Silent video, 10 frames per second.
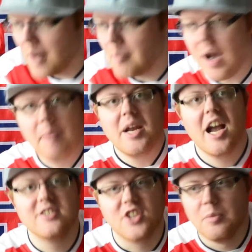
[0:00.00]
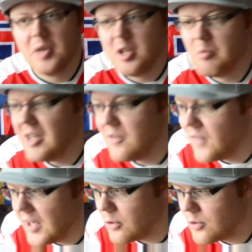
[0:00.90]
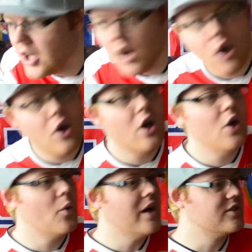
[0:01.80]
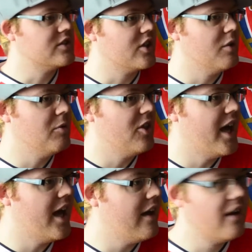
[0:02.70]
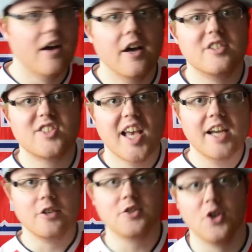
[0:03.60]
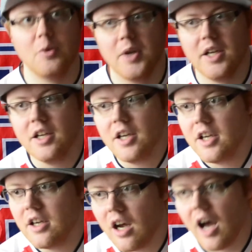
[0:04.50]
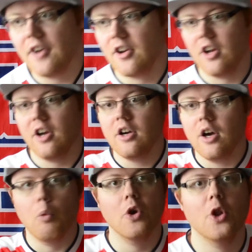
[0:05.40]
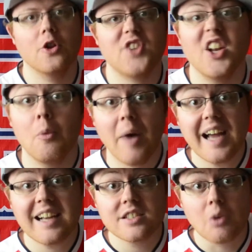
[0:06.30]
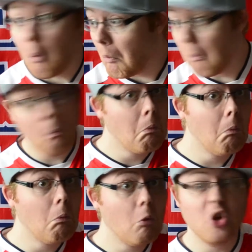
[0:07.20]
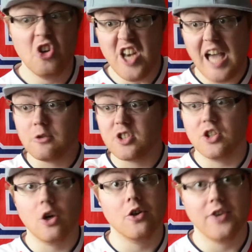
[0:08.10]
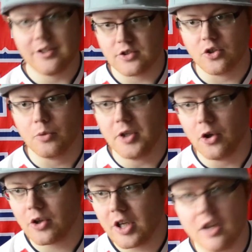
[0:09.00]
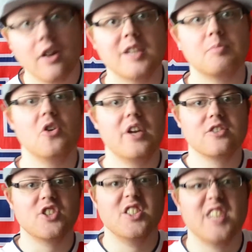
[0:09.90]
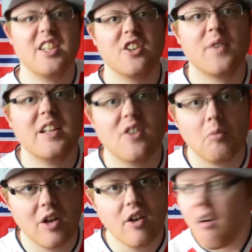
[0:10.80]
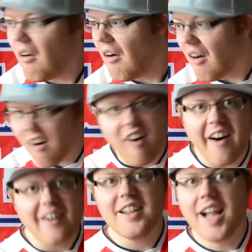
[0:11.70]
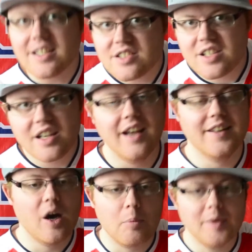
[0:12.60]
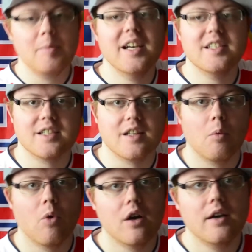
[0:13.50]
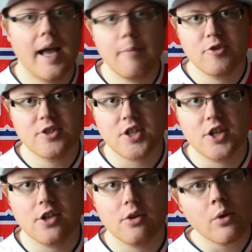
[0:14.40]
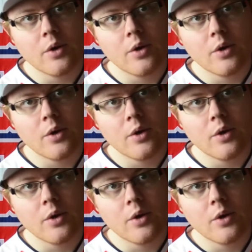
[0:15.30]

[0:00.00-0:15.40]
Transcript: Aubameyang's going to be in midfield. Who else is going to be there? Saka's going to be, I don't know, one of the centre-backs. Nelson will be good. Let's put Nelson in centre-defensive mid. Oh, yes. And that'll be basically what Emery's going to do.